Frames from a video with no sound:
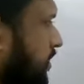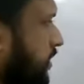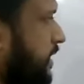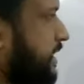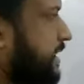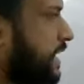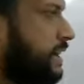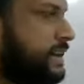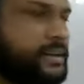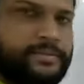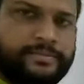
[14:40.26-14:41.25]
A
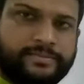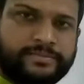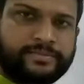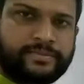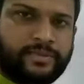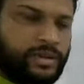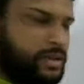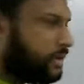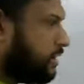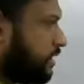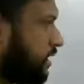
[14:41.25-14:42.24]
rectangle.
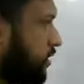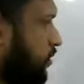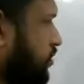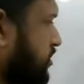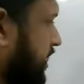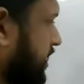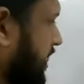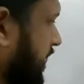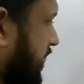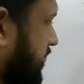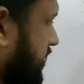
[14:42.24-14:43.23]
Closed
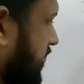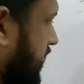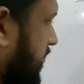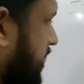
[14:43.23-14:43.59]
rectangle. A,